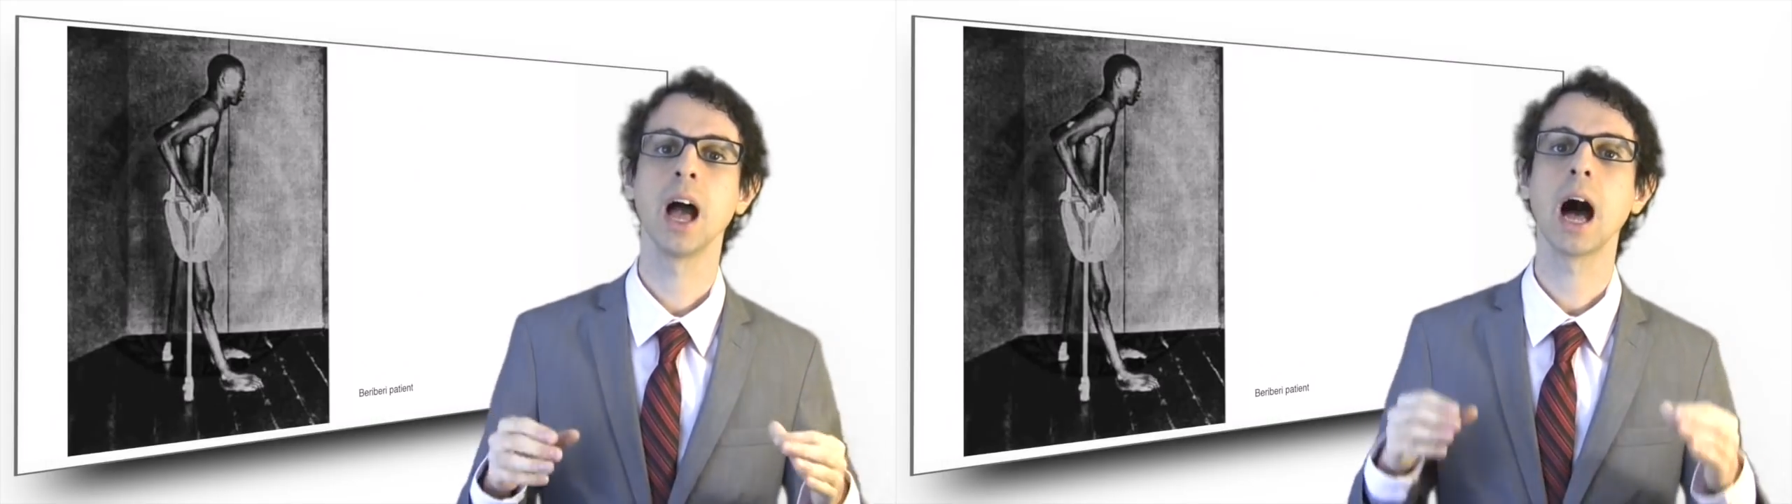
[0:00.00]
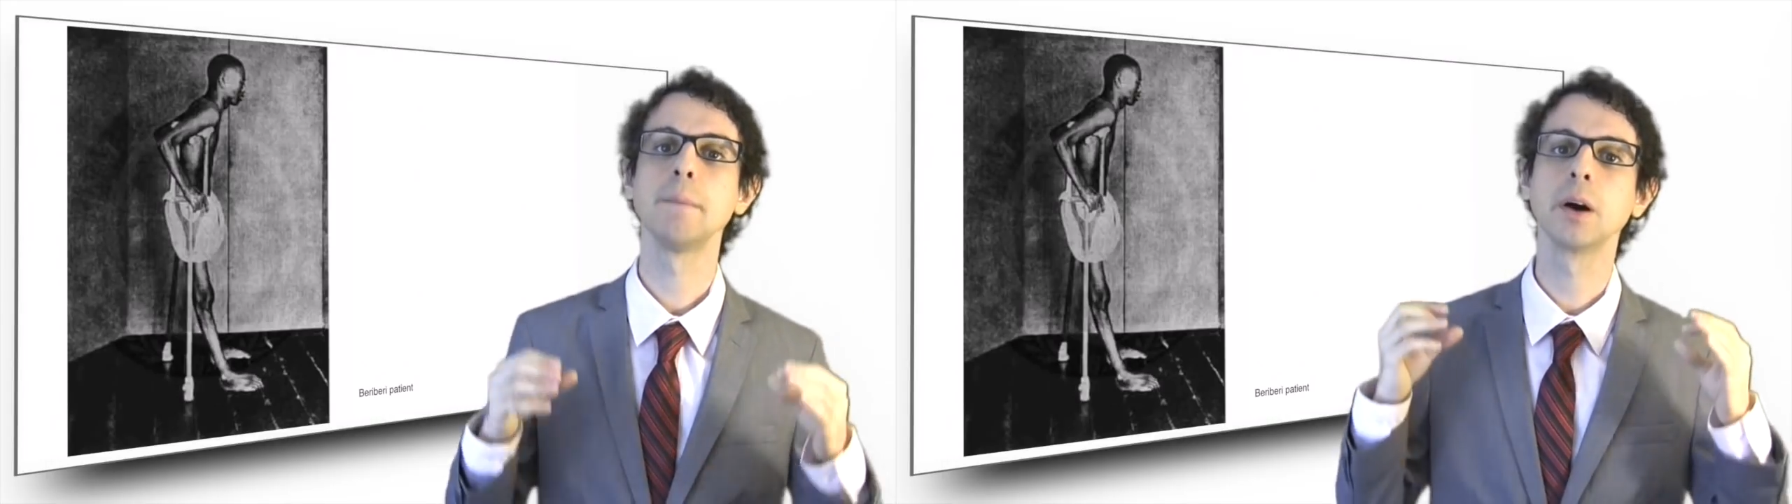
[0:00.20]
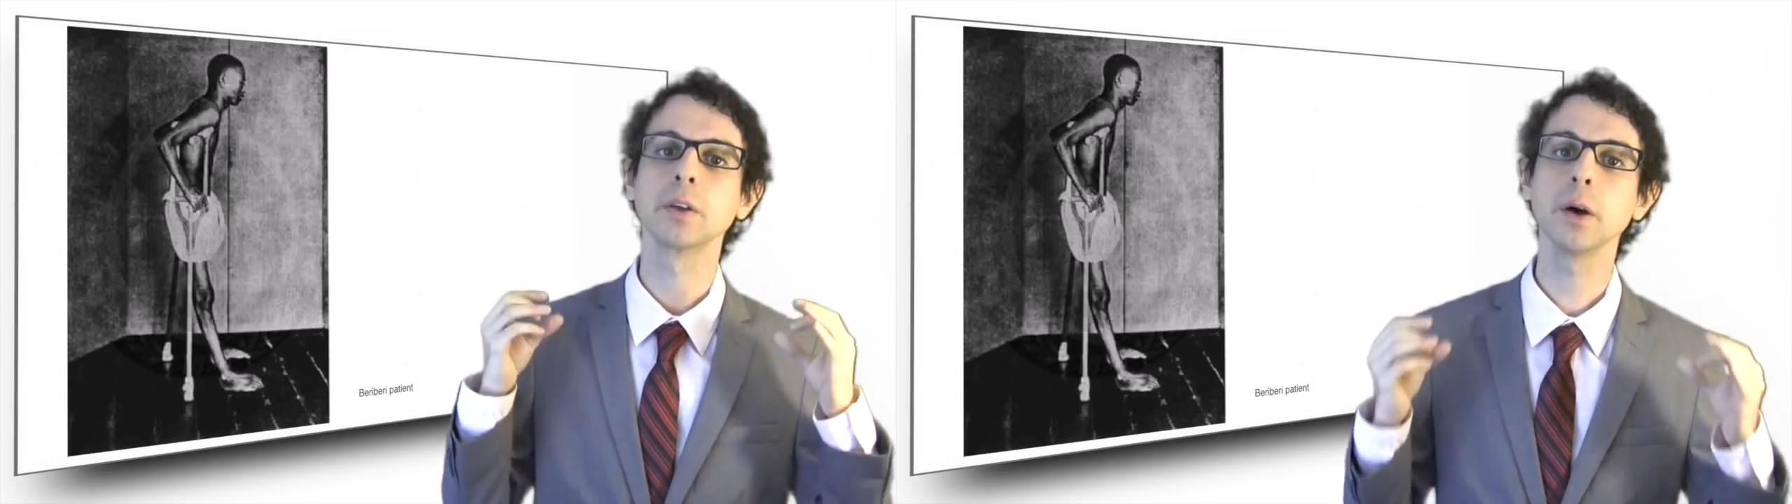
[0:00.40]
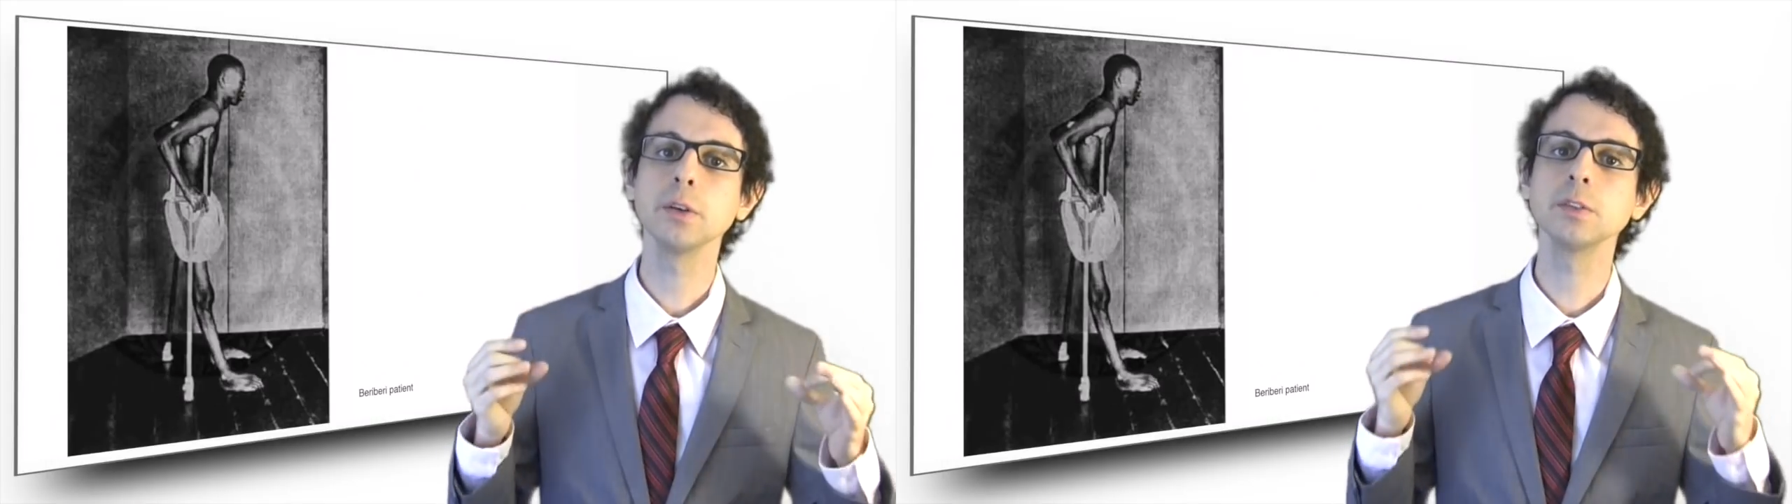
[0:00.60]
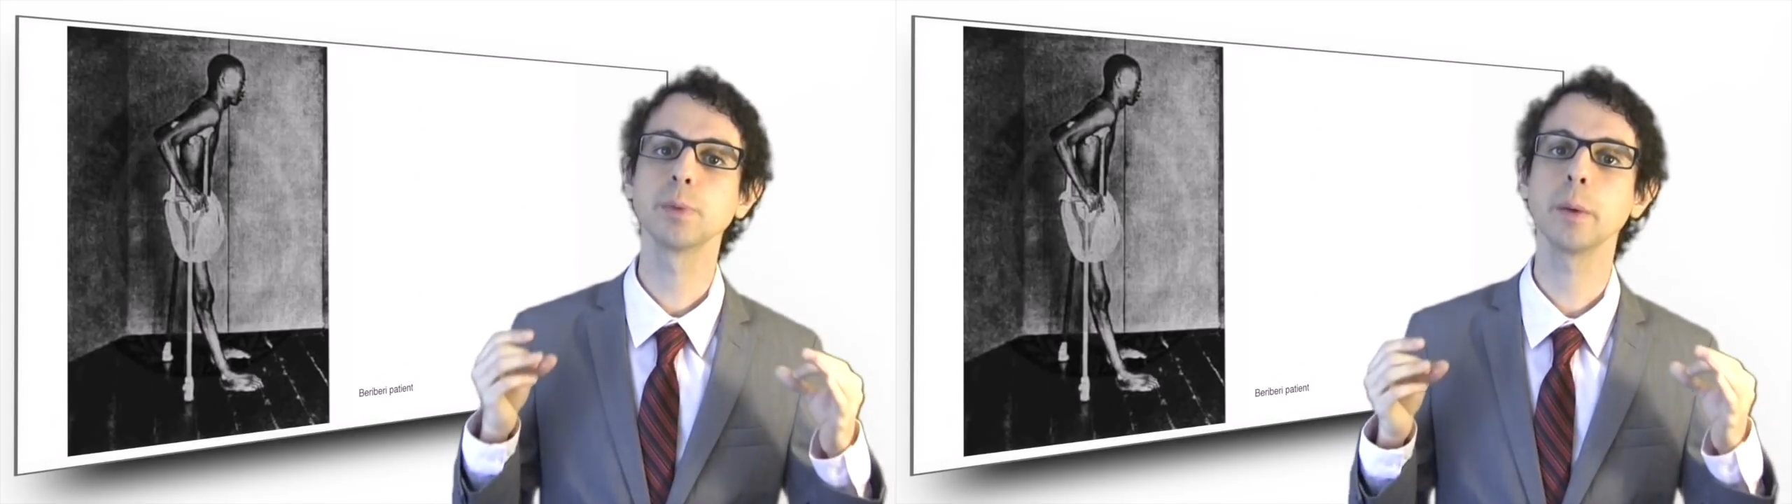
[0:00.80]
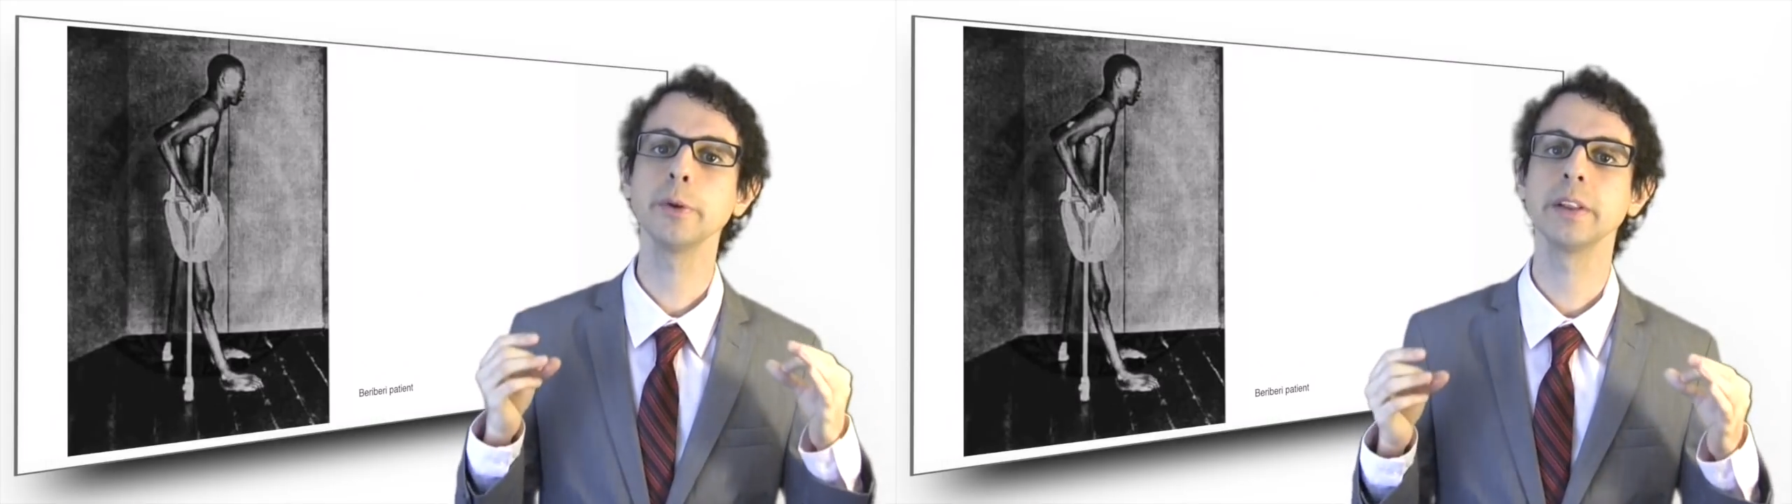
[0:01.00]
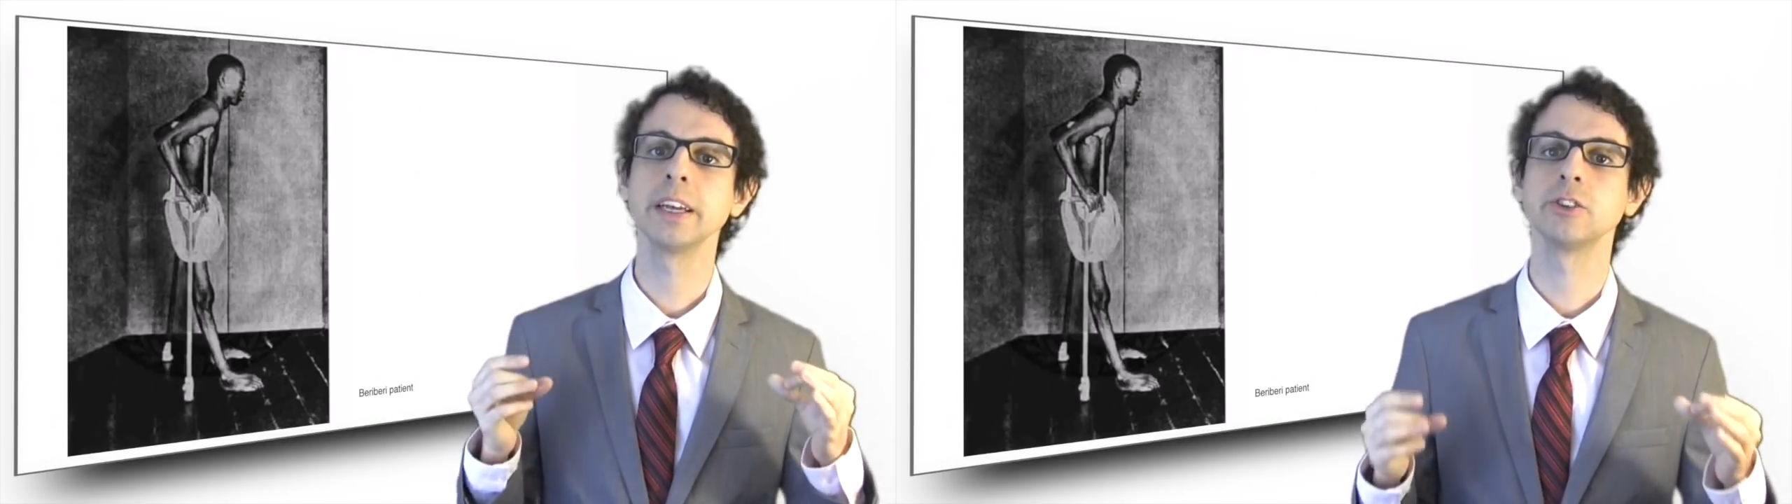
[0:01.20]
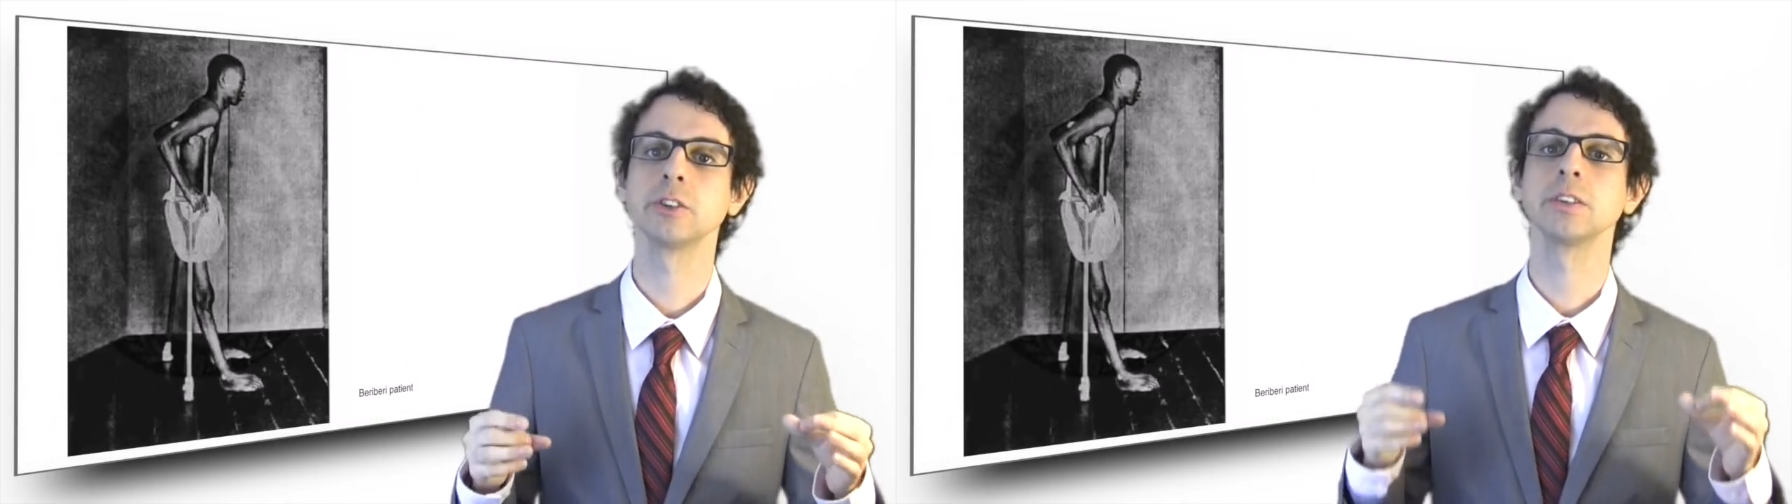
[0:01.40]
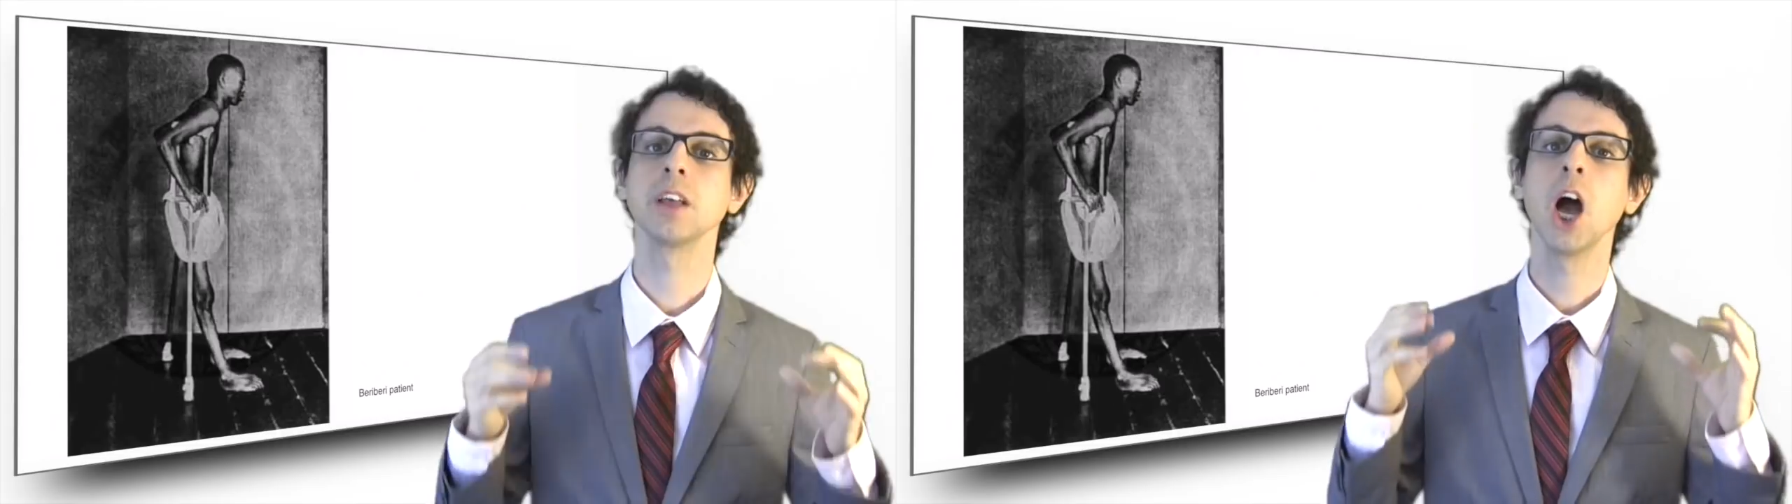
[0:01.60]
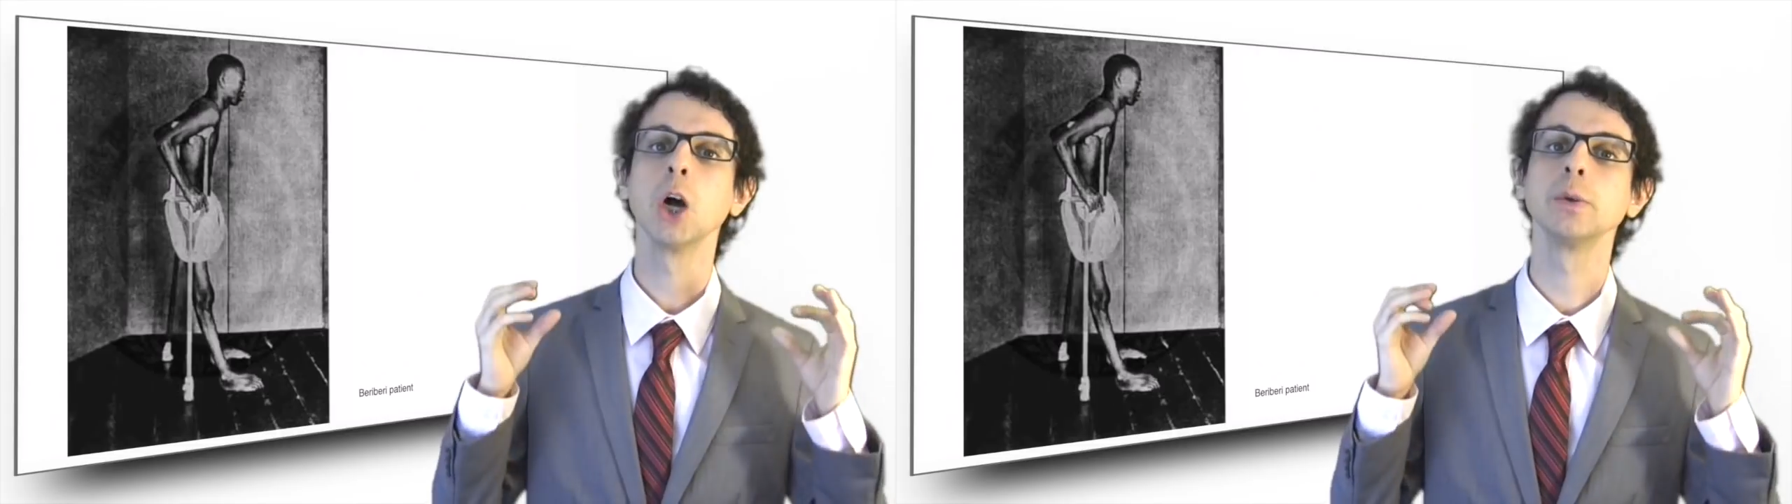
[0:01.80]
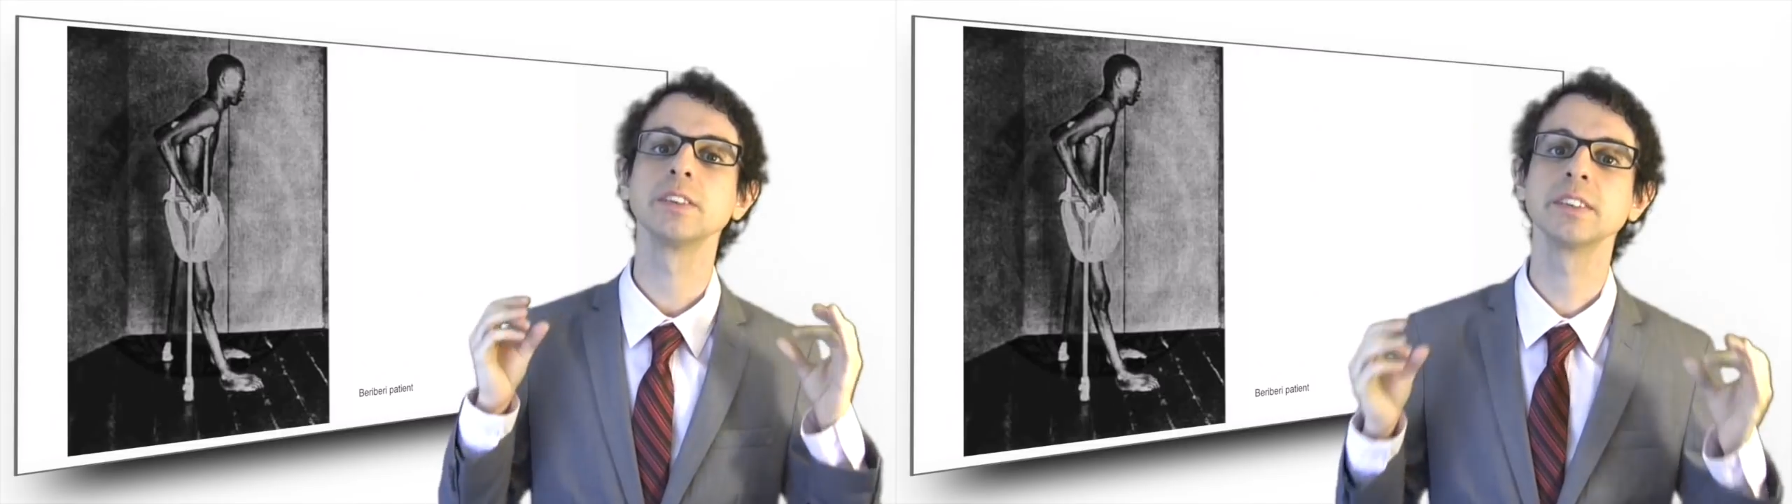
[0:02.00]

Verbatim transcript: among those populations whose